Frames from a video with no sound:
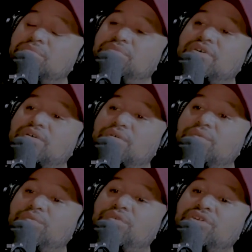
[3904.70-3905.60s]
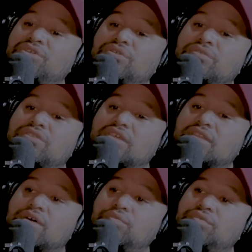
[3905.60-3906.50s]
But where do you think
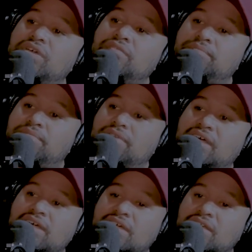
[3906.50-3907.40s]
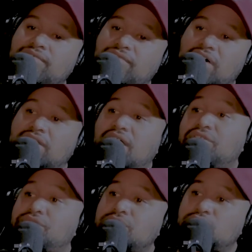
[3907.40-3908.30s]
that we play in a fine line
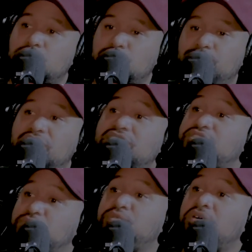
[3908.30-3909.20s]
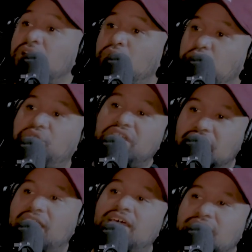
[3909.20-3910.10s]
through social media to
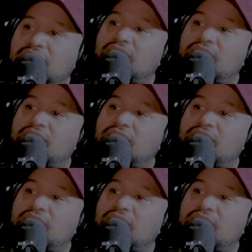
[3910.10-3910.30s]
regain that